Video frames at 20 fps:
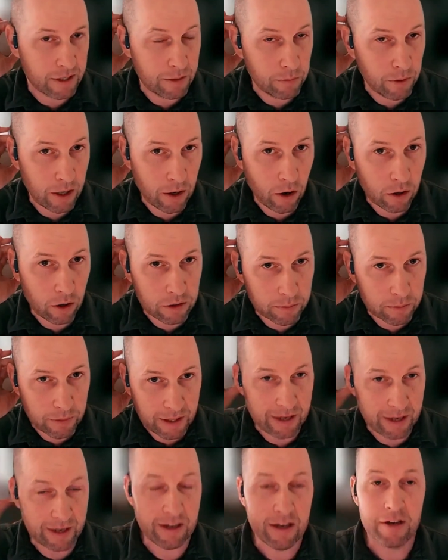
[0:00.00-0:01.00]
And it will
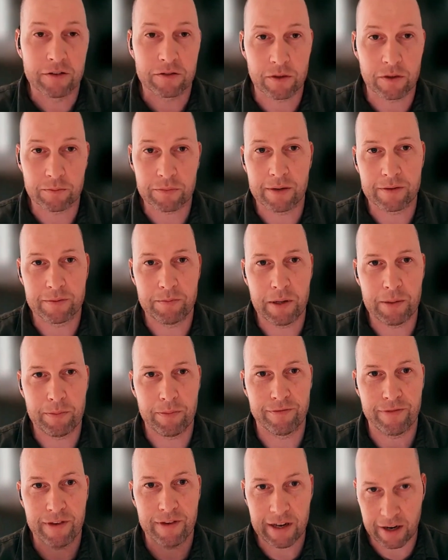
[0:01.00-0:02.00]
ultimately, sometimes
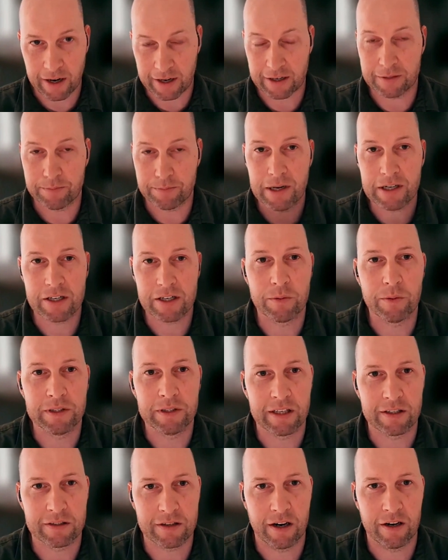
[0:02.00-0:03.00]
people feel like, especially
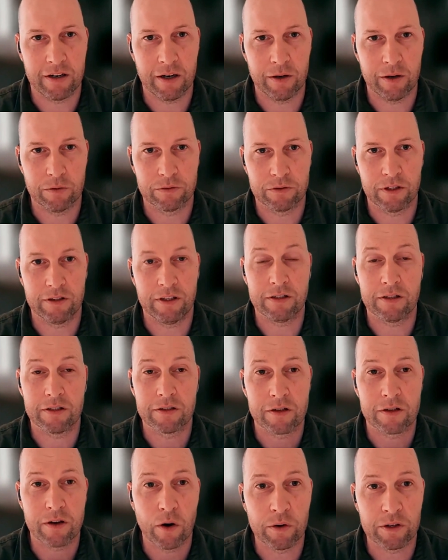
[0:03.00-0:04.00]
when they start out, that this
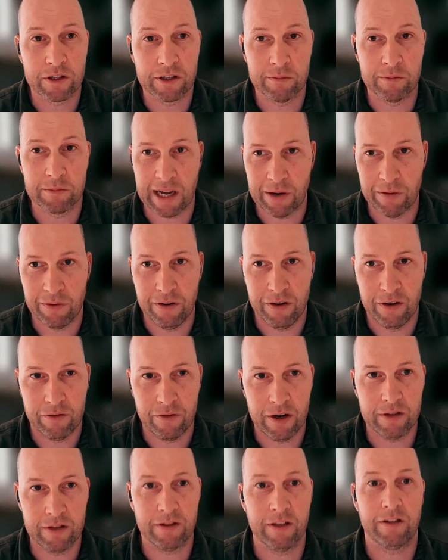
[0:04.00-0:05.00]
is slowing them down,
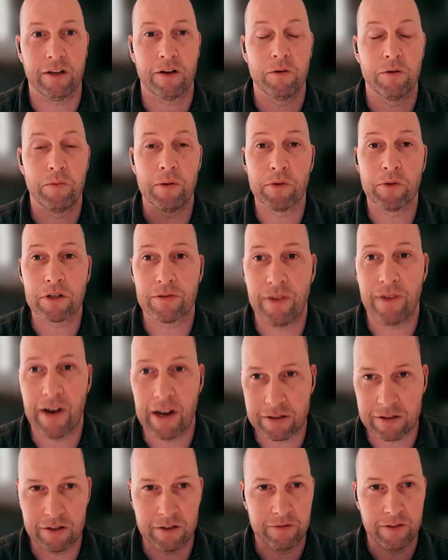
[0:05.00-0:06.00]
right? That they could be much
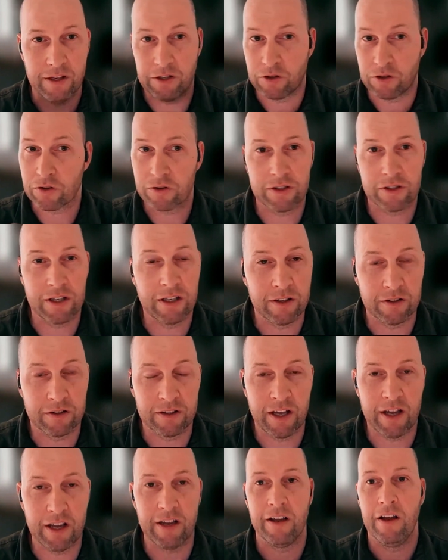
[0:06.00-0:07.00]
faster if they just did
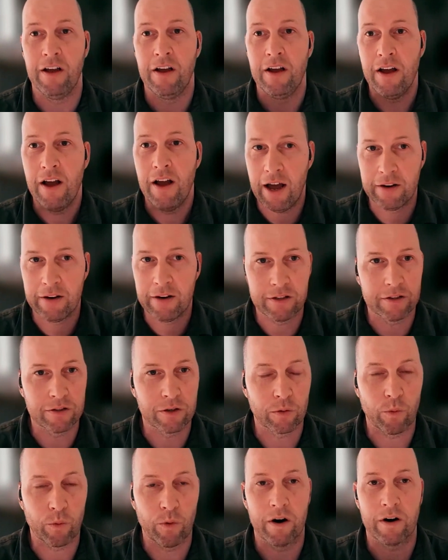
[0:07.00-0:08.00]
their thing and did
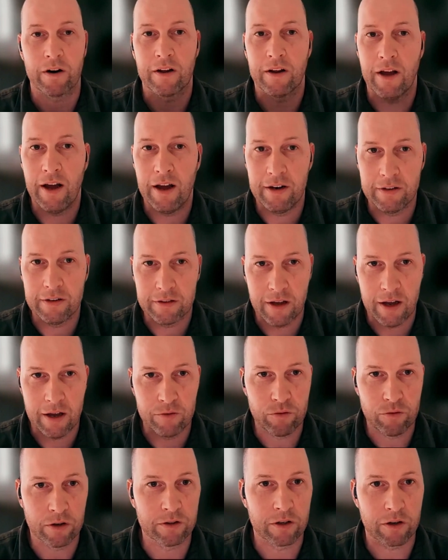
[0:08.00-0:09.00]
their work and
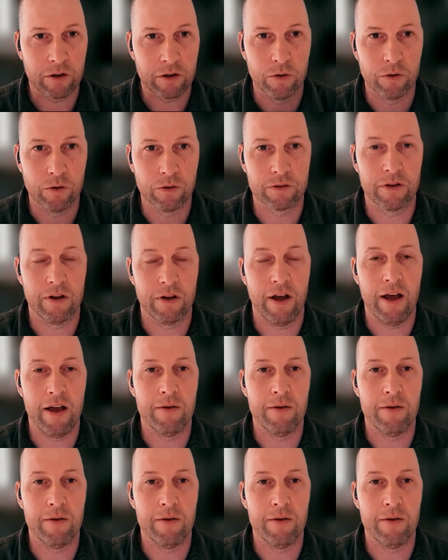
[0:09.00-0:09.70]
run their code.